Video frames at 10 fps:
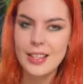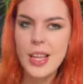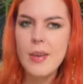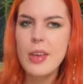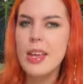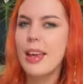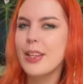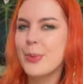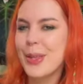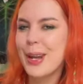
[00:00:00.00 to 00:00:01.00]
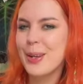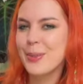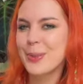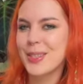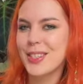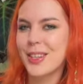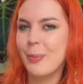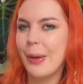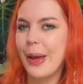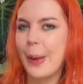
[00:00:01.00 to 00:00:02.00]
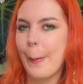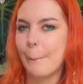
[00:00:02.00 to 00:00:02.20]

see if you can guess what the next one's gonna be.